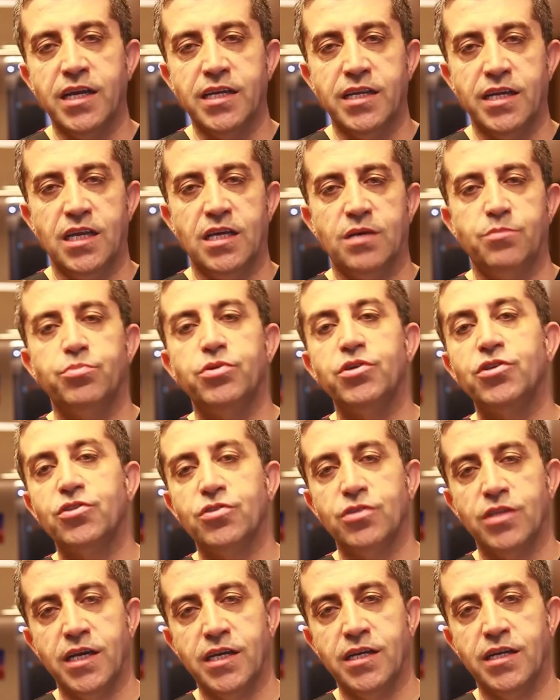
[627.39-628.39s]
This fluid
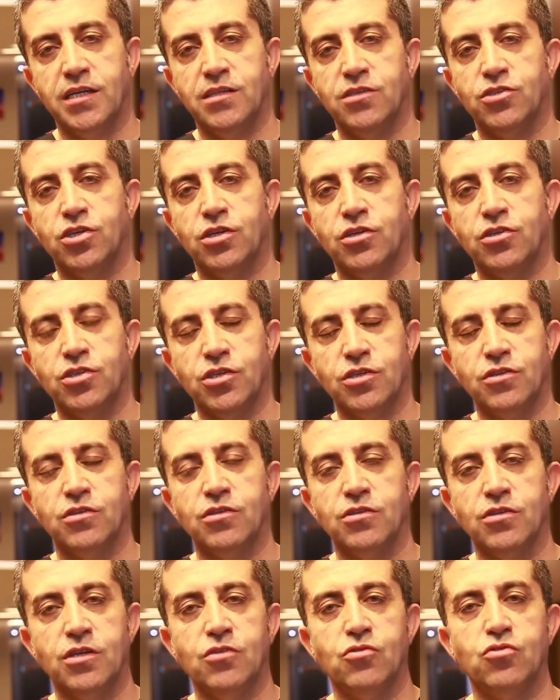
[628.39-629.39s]
is mixed with a
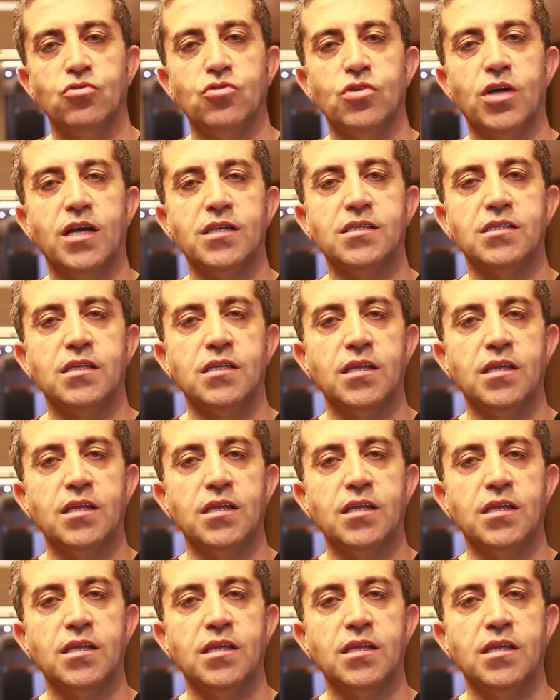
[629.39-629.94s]
little blood.